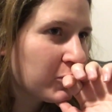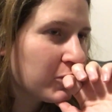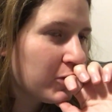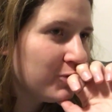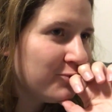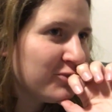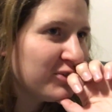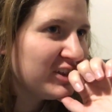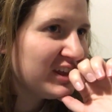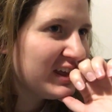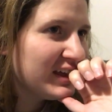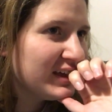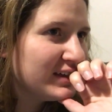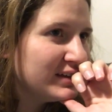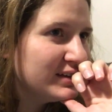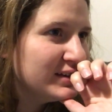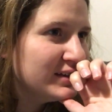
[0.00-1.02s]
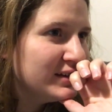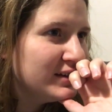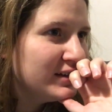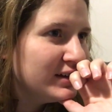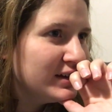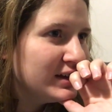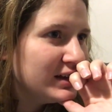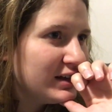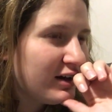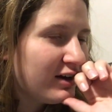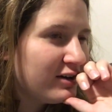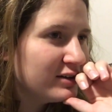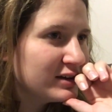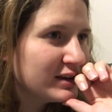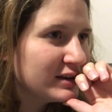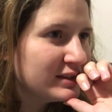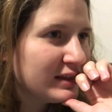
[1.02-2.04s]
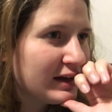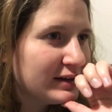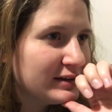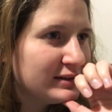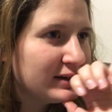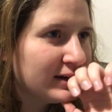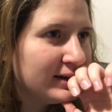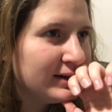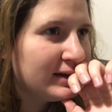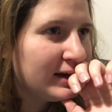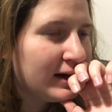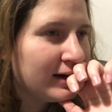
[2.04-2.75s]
hopefully I'll get that done.